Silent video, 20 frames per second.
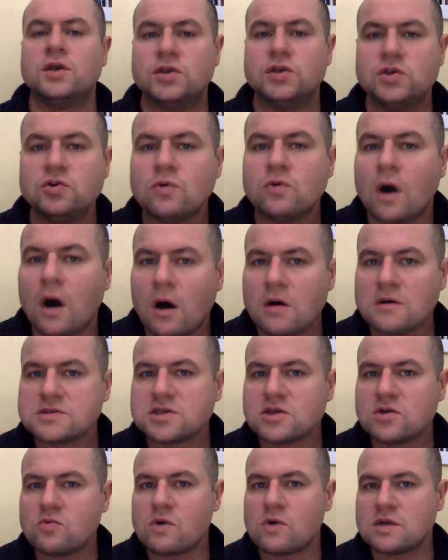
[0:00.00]
You
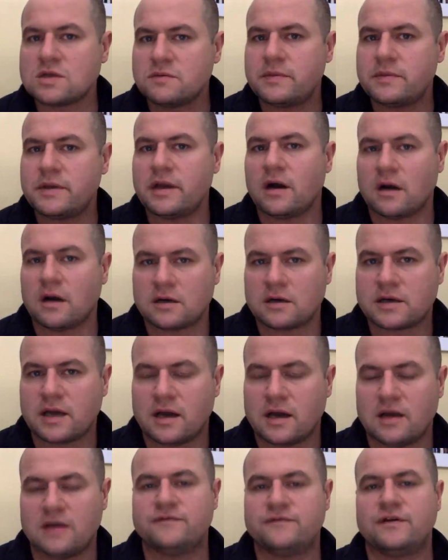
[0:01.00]
also want to be
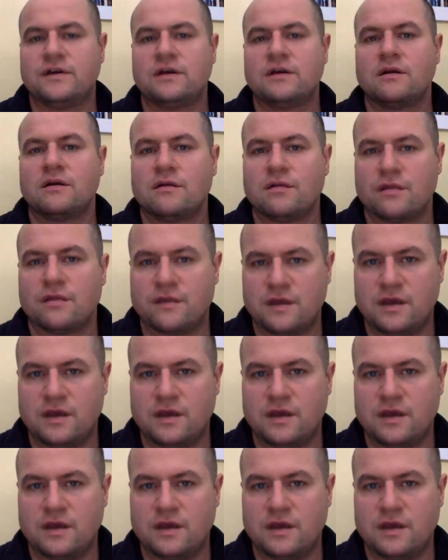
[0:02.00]
archiving